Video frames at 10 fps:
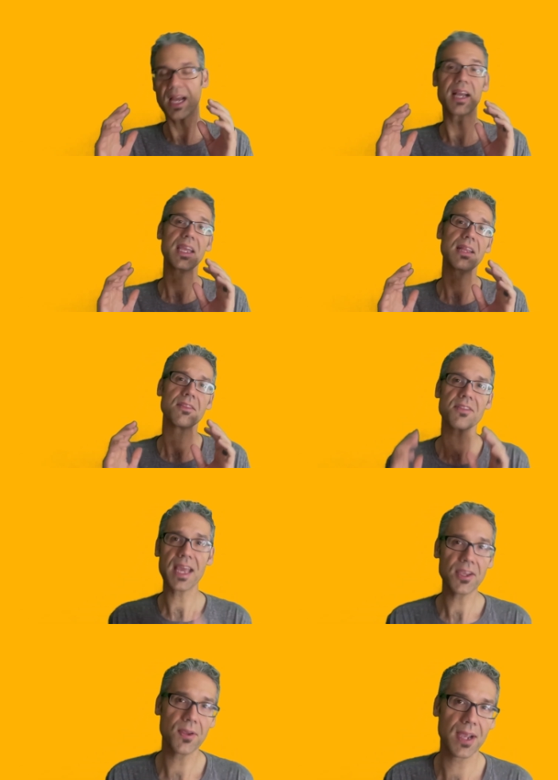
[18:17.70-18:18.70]
again,
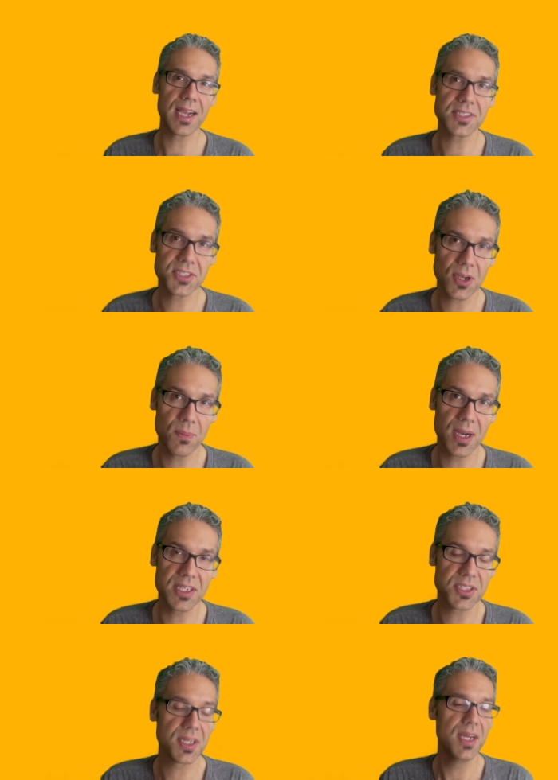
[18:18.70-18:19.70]
thank you guys so
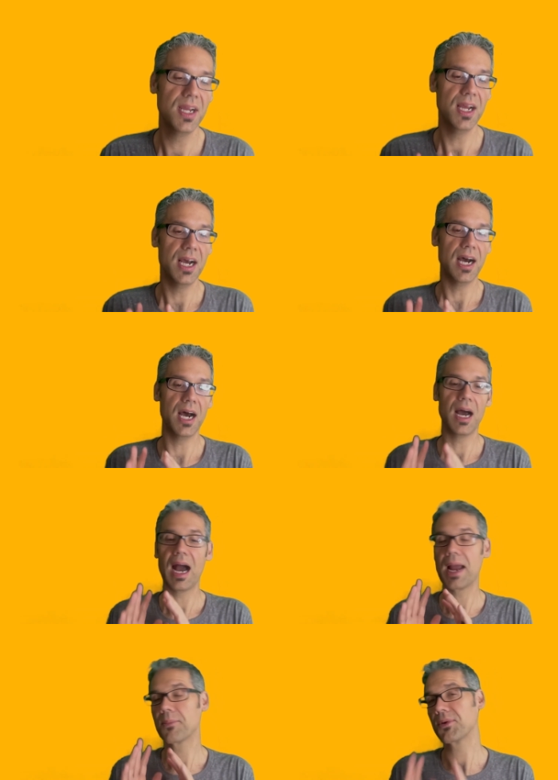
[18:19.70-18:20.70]
much.
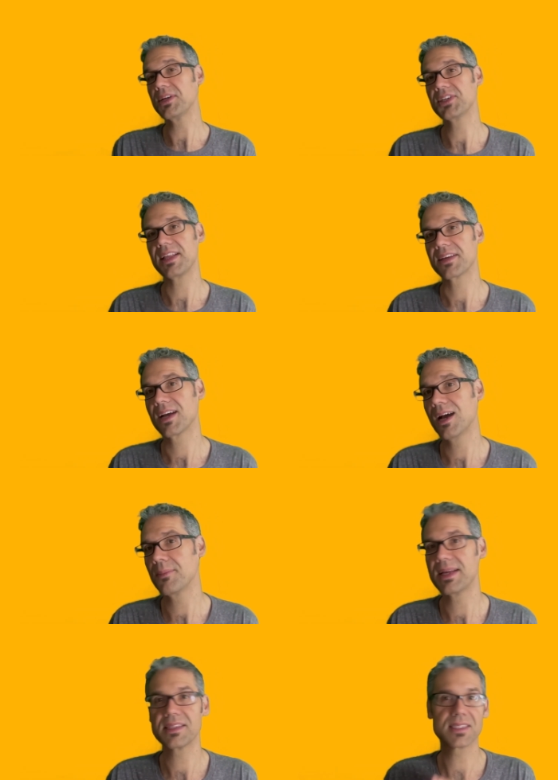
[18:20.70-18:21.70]
I appreciate the
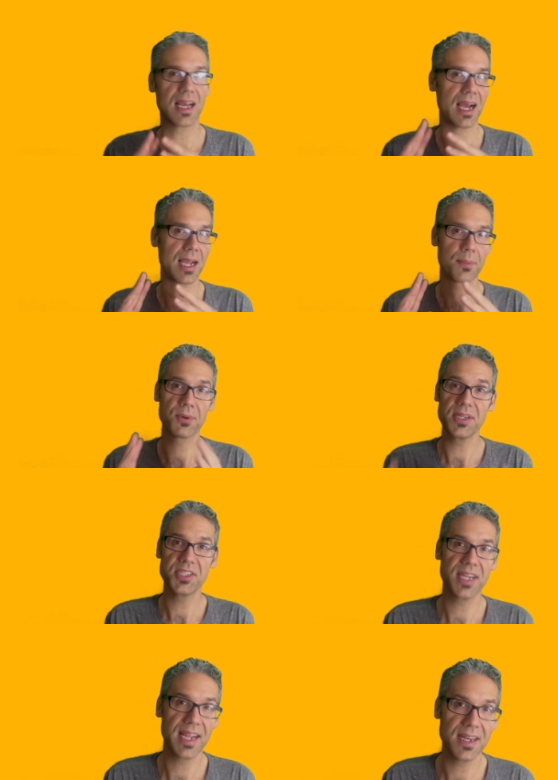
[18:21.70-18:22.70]
comments. I
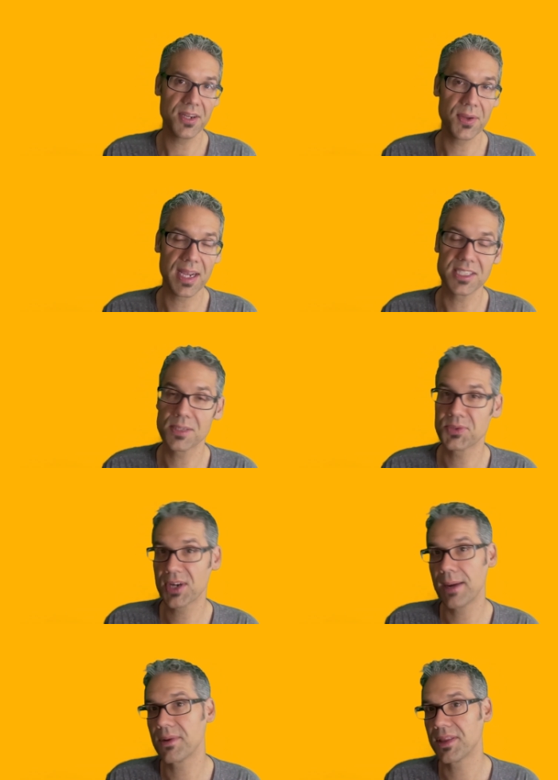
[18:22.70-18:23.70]
appreciate you guys
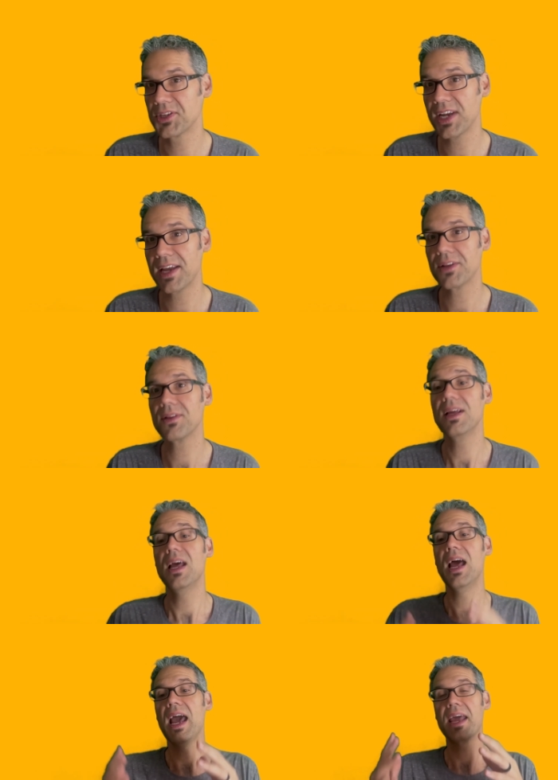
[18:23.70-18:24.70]
subscribing to the channel.
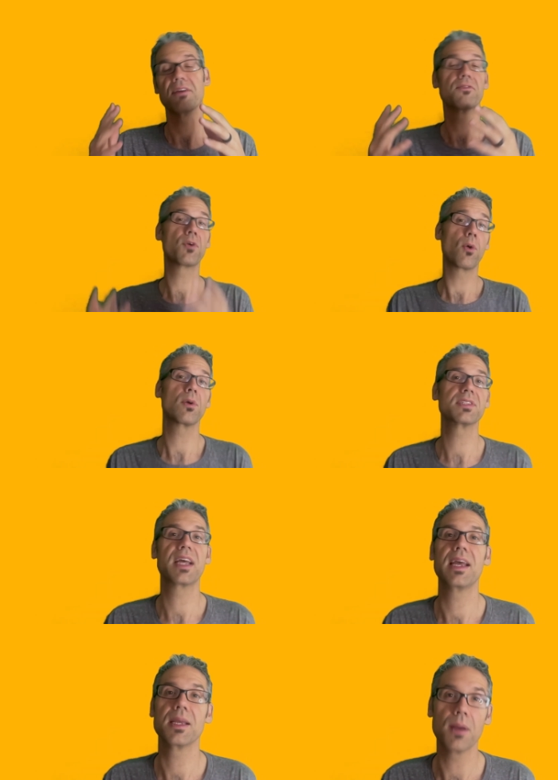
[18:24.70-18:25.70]
And of course,
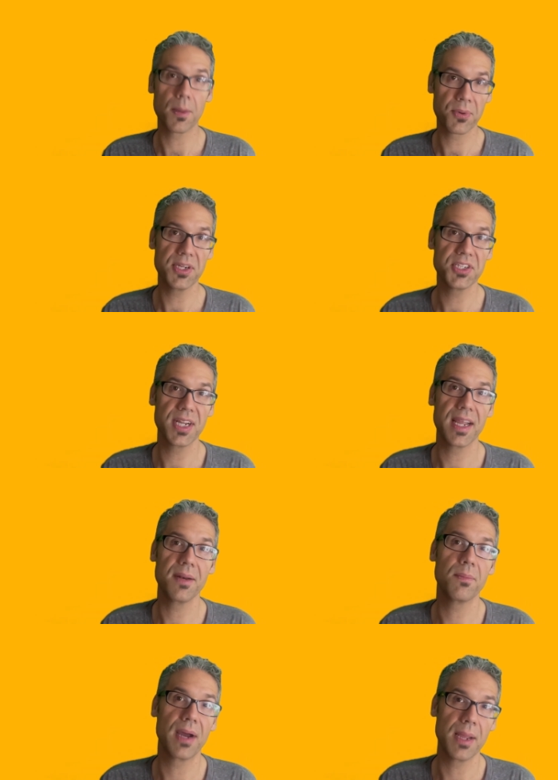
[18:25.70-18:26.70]
I
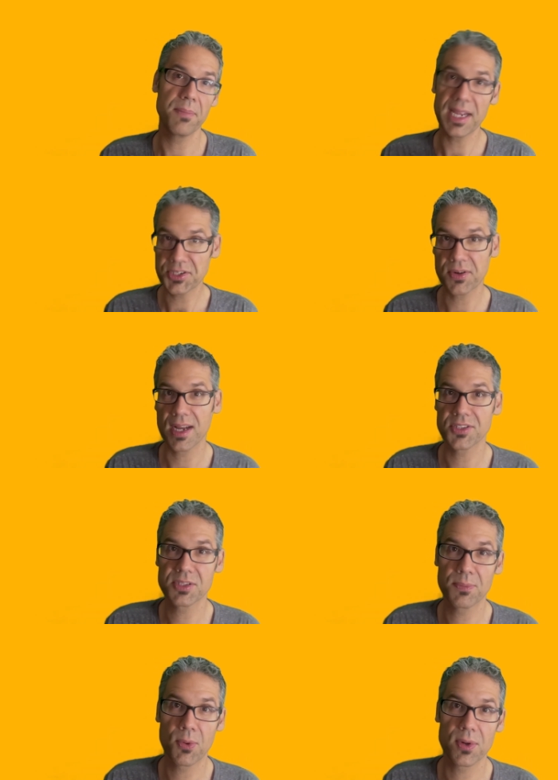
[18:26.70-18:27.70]
appreciate my Patreon
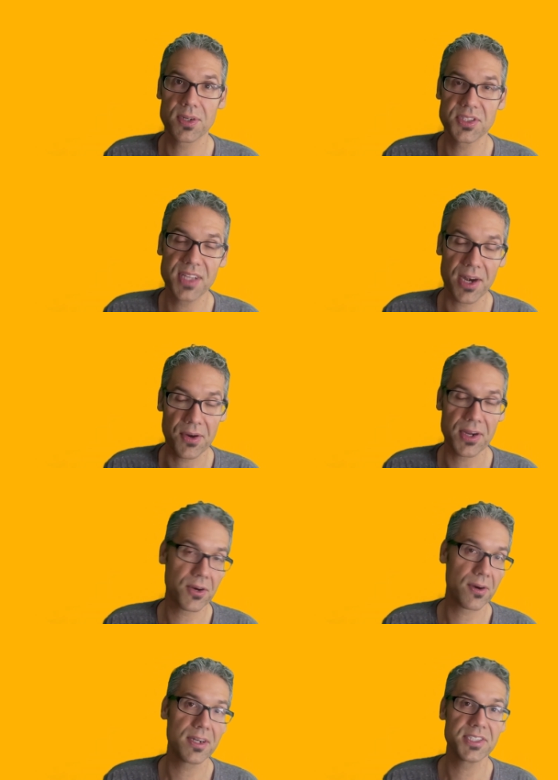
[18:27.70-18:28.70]
supporters that are
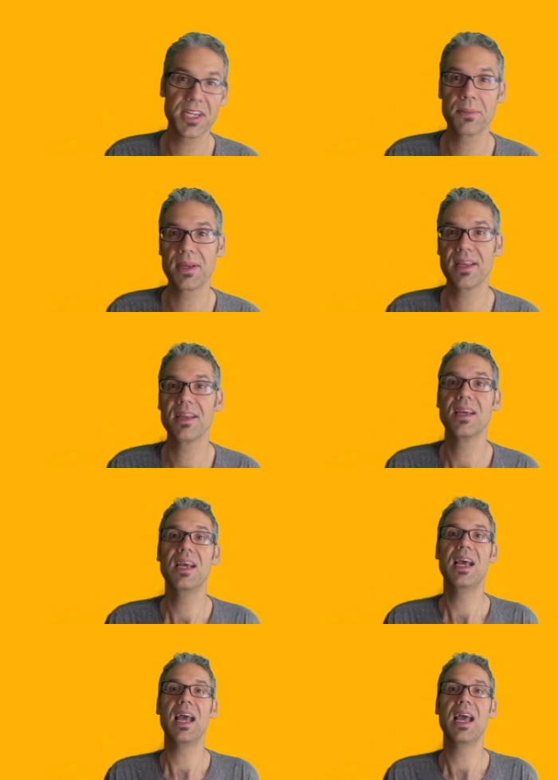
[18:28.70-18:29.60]
encouraging me